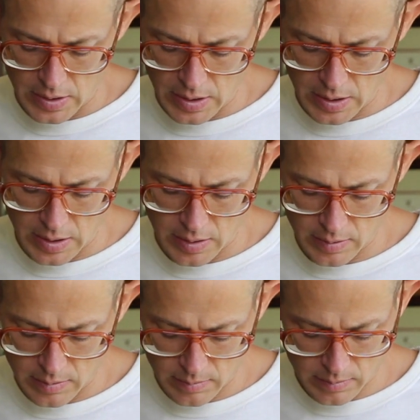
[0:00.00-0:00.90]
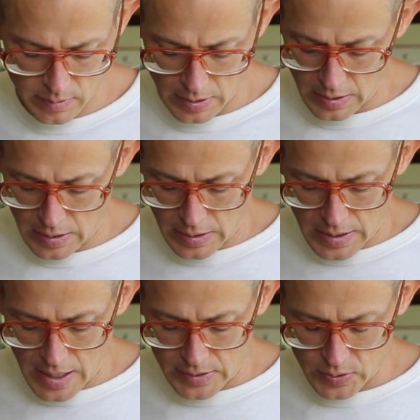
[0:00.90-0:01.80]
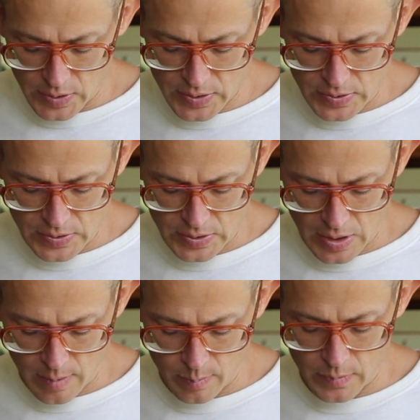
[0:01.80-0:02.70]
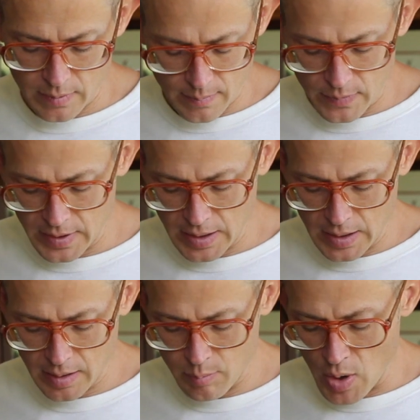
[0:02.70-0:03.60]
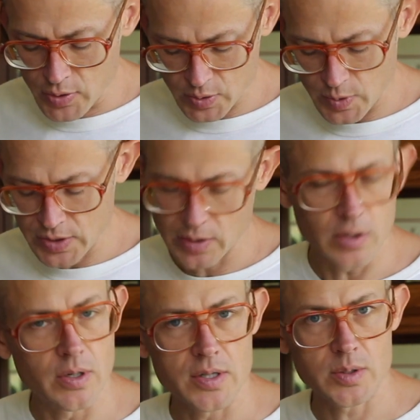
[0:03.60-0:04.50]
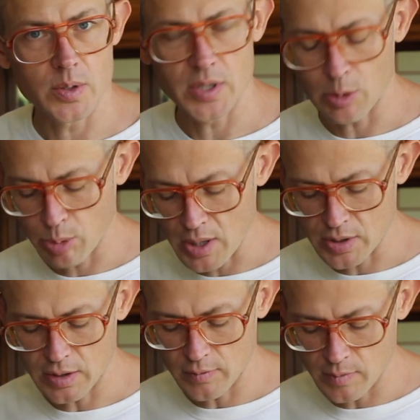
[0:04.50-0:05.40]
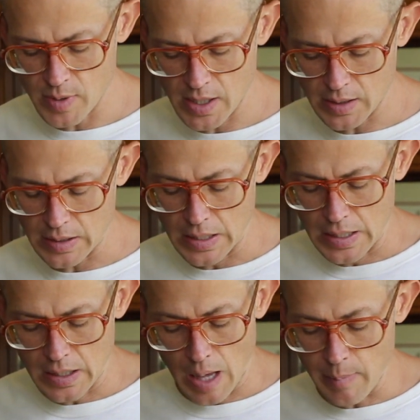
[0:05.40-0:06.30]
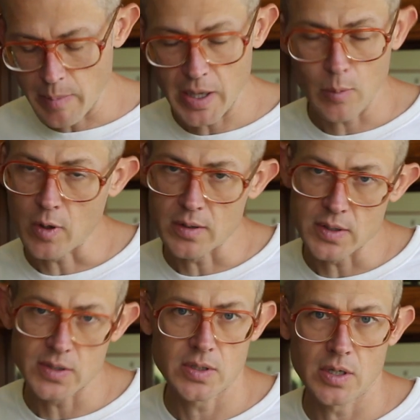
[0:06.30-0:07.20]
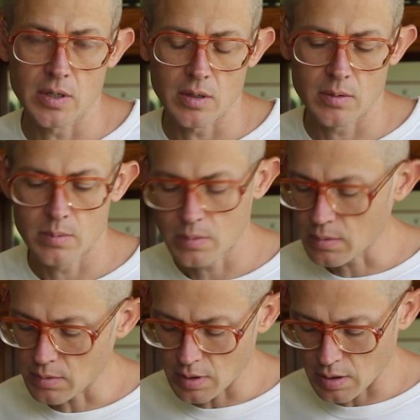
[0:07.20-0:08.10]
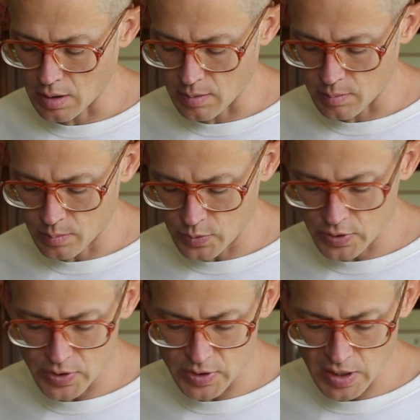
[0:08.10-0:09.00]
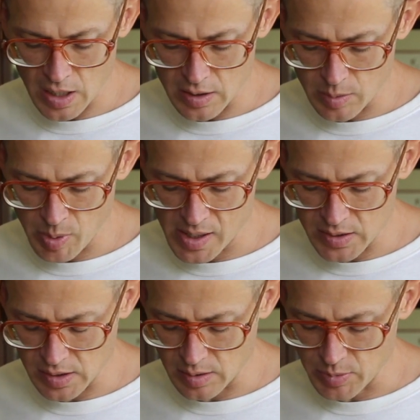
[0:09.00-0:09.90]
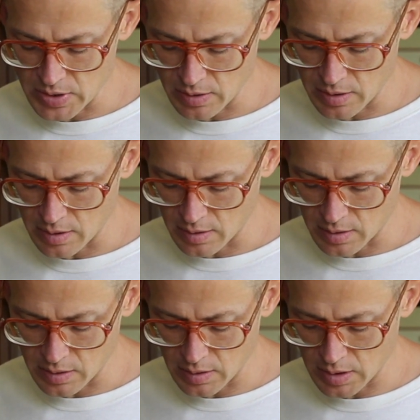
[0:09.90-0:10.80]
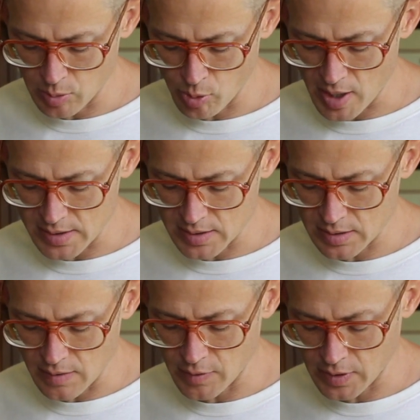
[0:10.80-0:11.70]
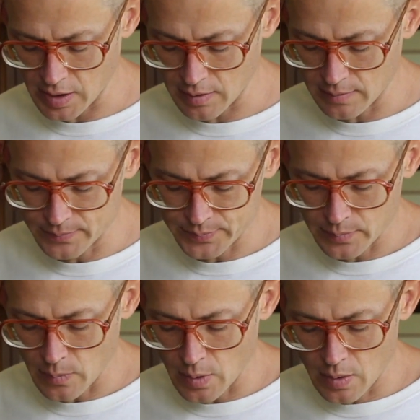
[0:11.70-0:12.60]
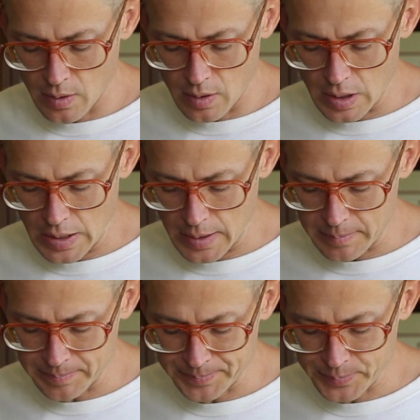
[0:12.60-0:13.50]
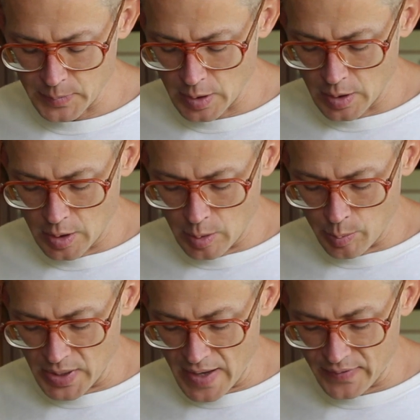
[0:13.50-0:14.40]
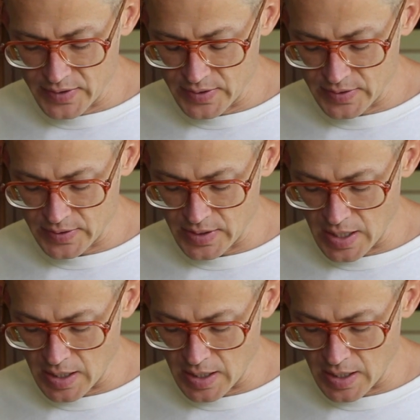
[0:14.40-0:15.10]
And yeah, so this is the most recent Yunnan sourcing impression that we made. I may make one this year, just kind of depends on the material and the prices and everything. But yeah, this is,